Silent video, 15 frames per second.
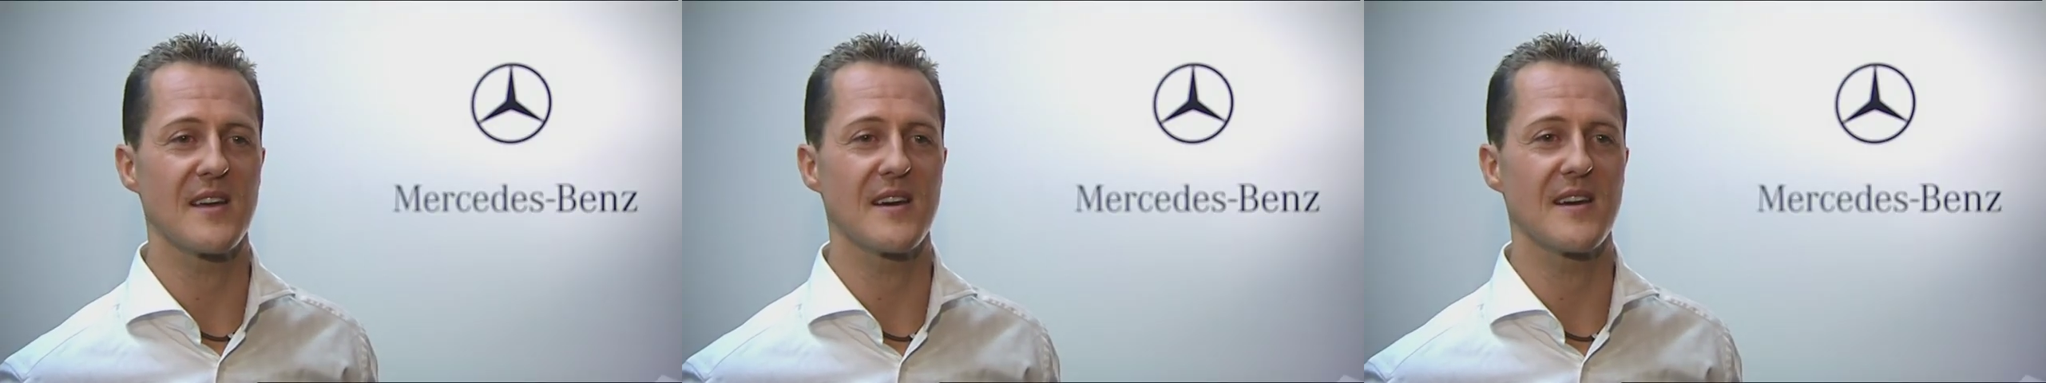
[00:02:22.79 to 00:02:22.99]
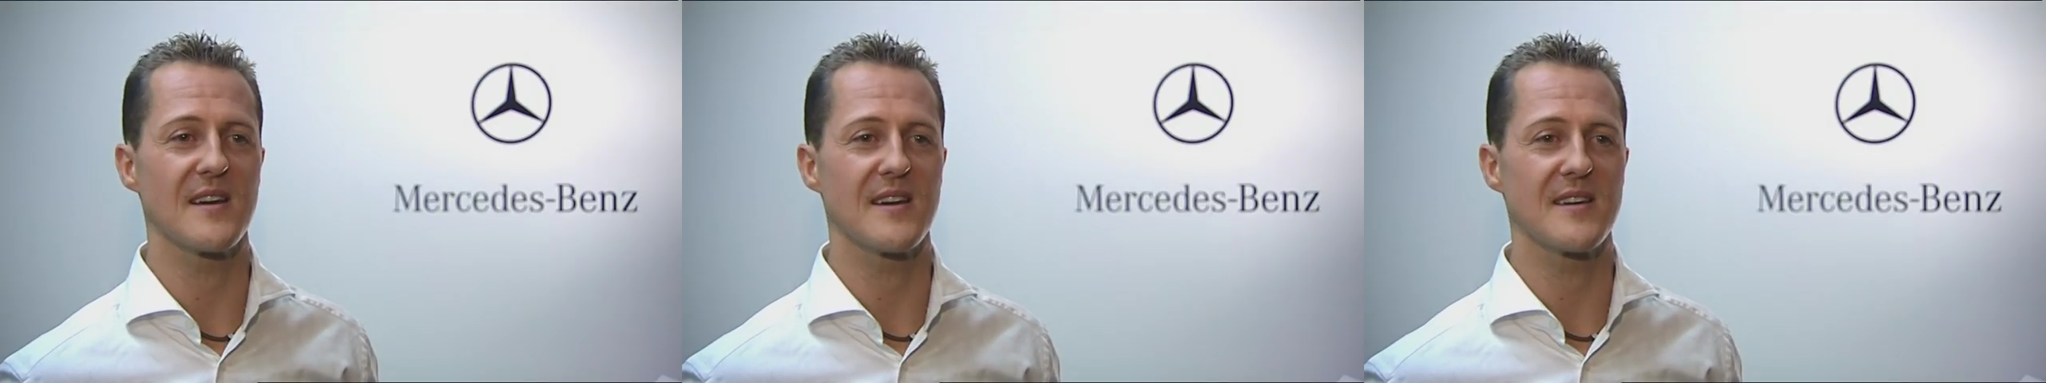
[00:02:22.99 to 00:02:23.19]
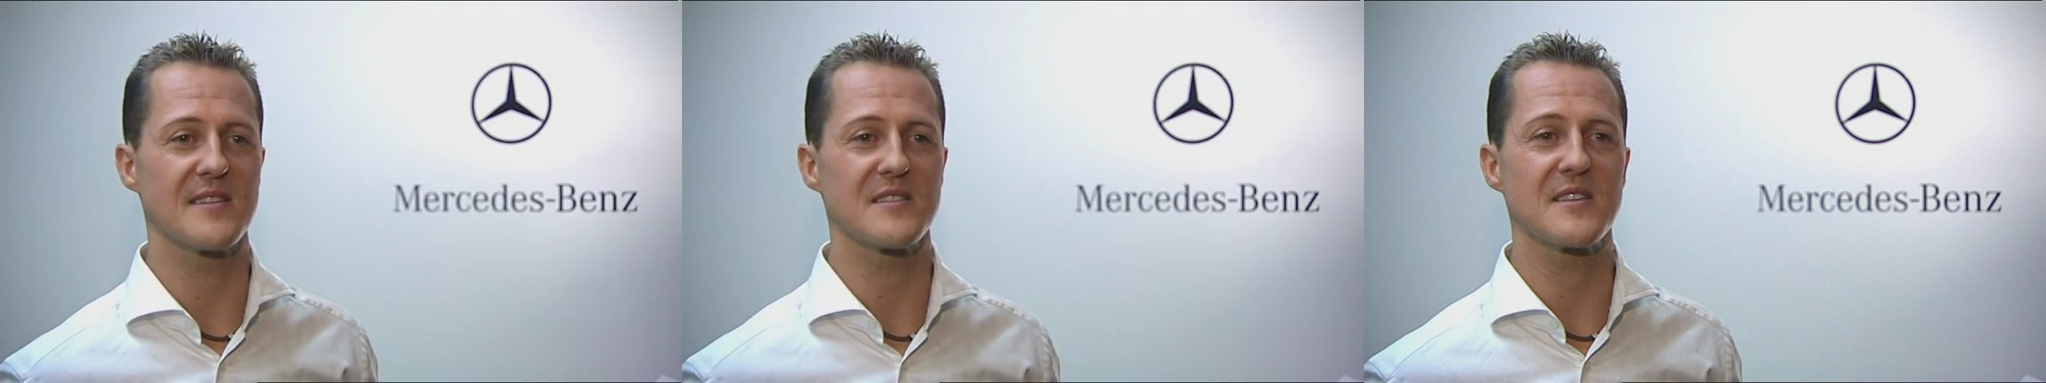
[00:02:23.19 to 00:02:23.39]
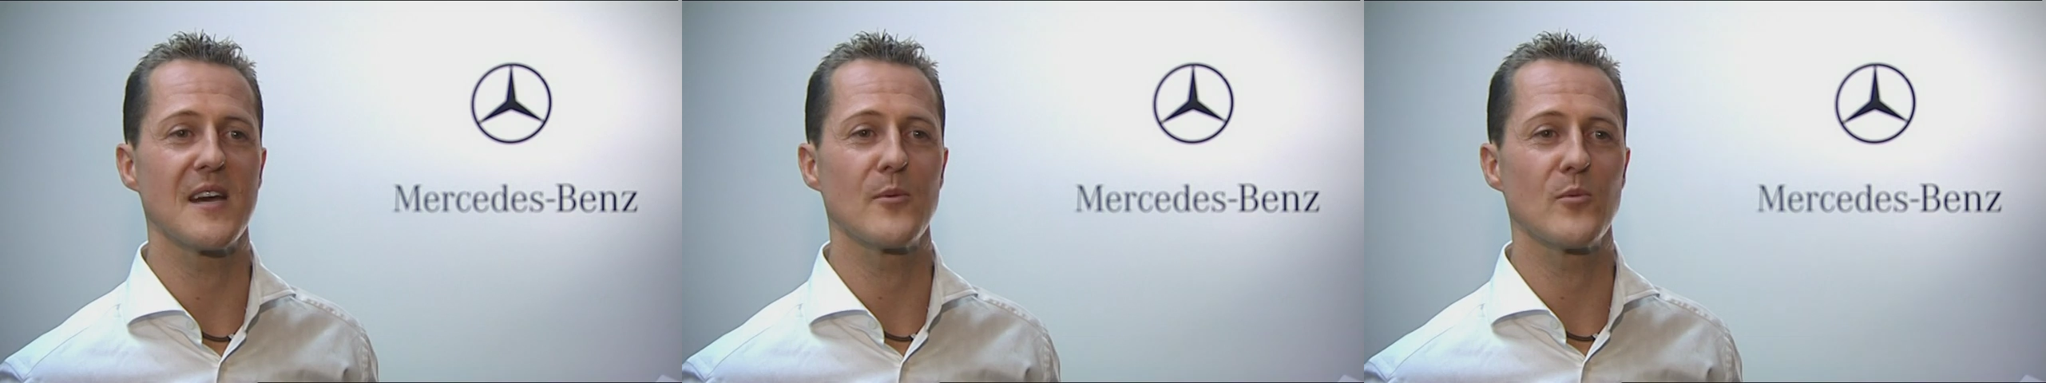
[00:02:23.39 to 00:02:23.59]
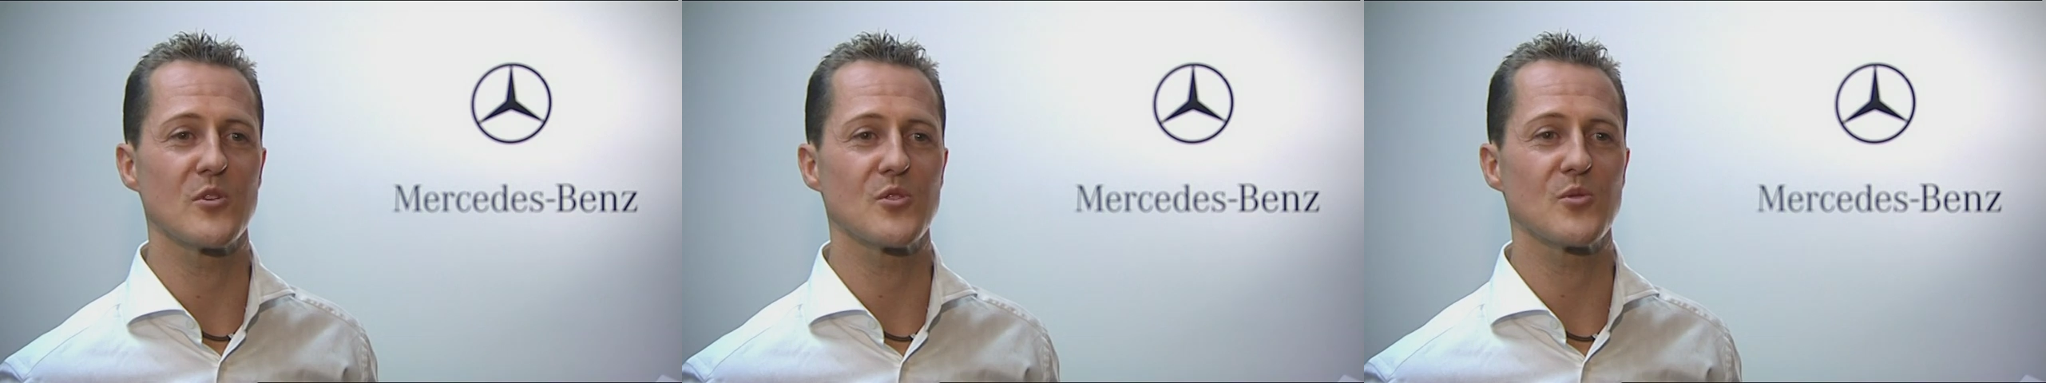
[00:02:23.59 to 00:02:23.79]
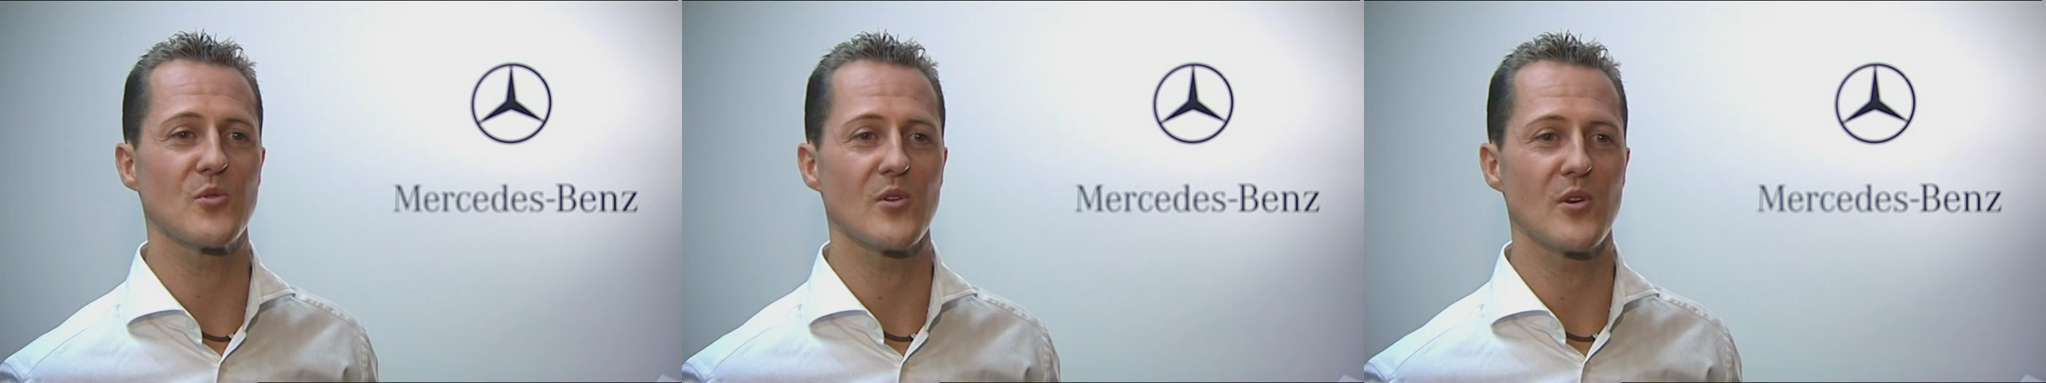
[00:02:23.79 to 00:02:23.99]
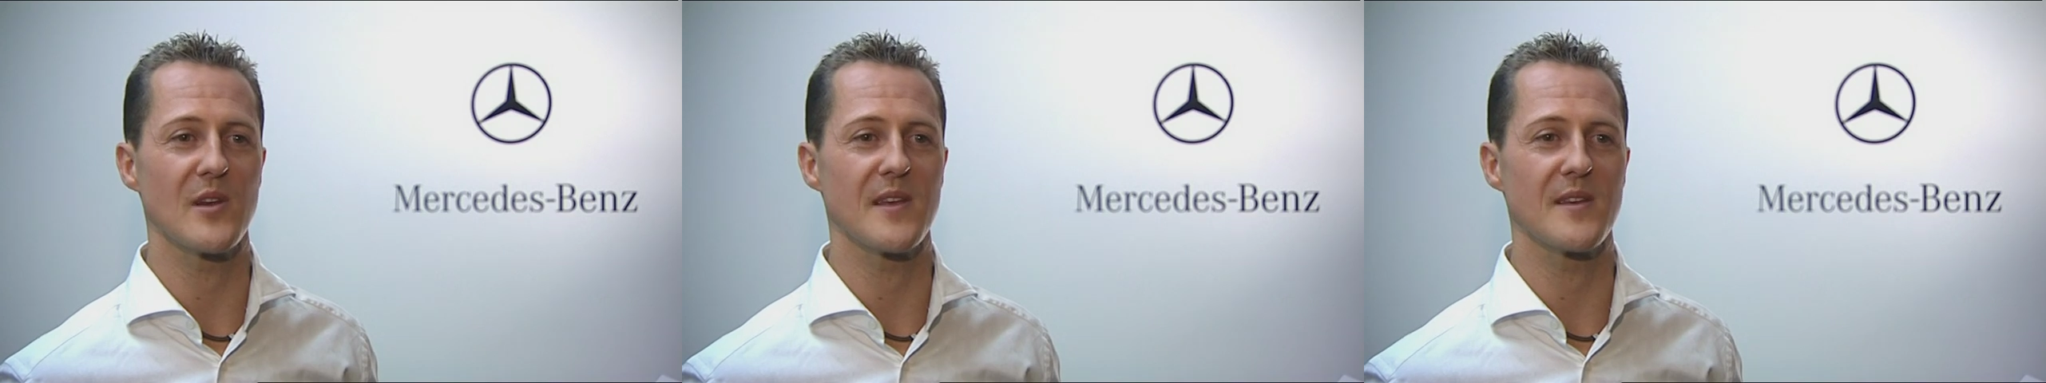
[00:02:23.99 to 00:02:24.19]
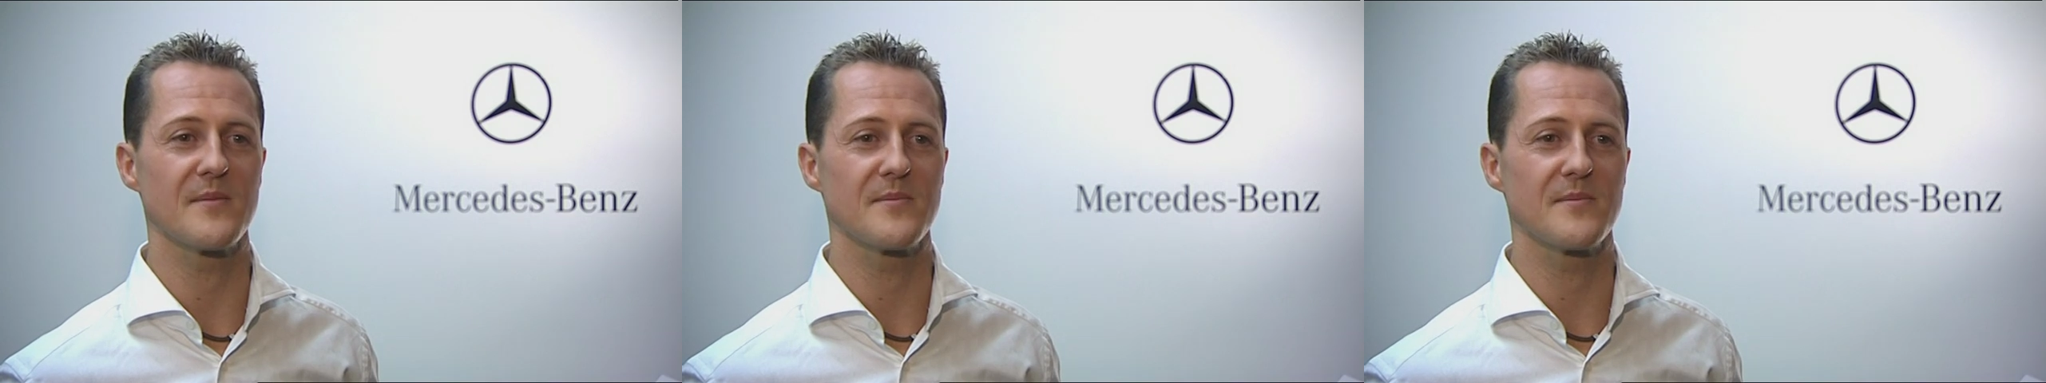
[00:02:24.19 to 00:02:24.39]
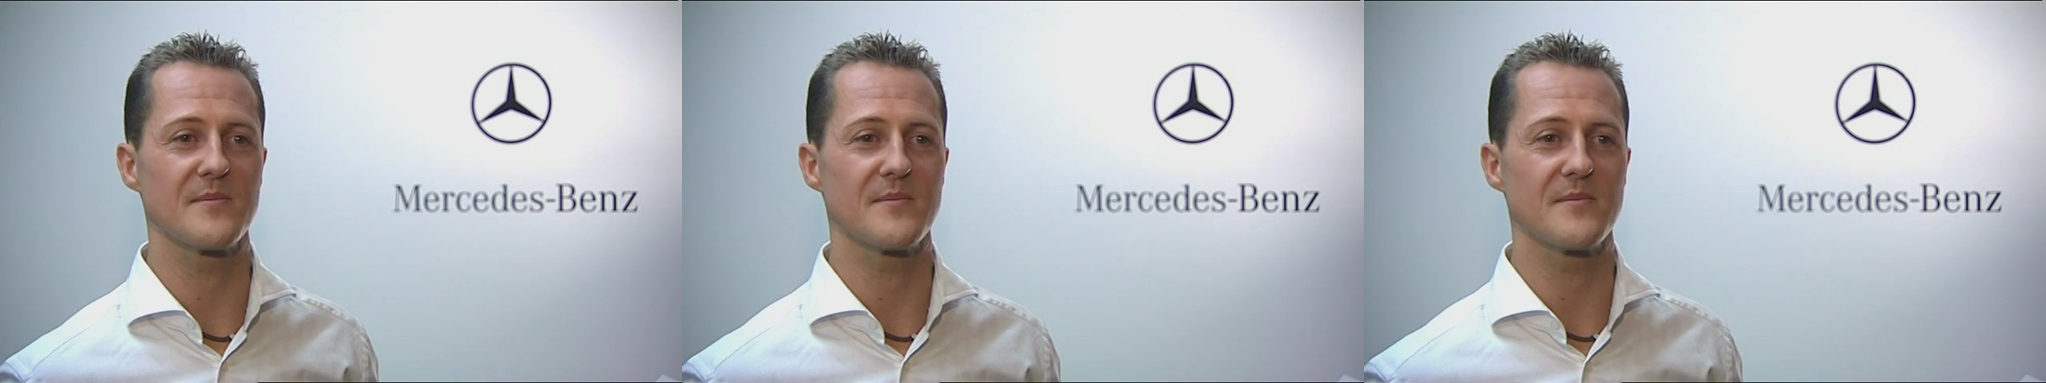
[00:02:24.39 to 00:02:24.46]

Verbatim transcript: uh, the time was too early.